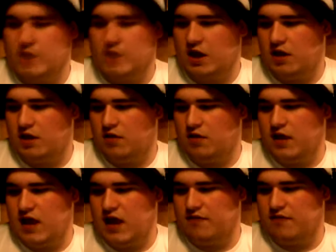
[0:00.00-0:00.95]
And
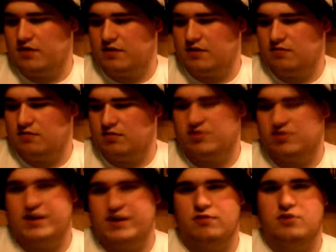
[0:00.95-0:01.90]
they're
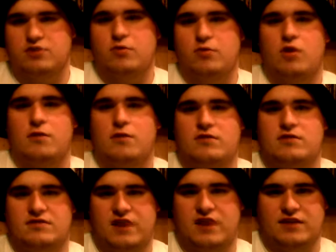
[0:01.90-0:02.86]
trying to learn more about
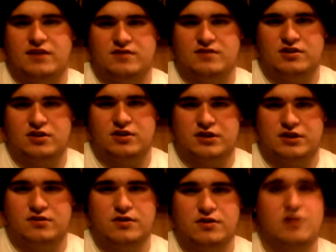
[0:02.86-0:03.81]
these titans and junk,
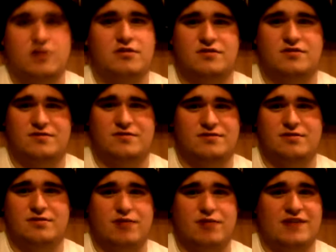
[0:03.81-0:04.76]
and there's
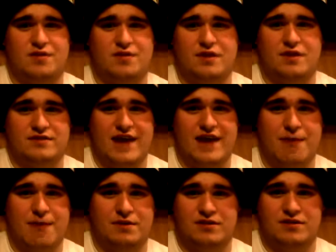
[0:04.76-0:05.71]
lots of things that
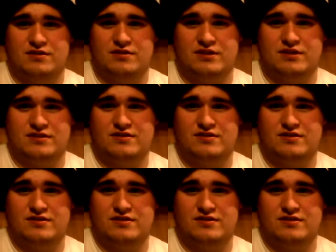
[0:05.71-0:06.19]
happen. It's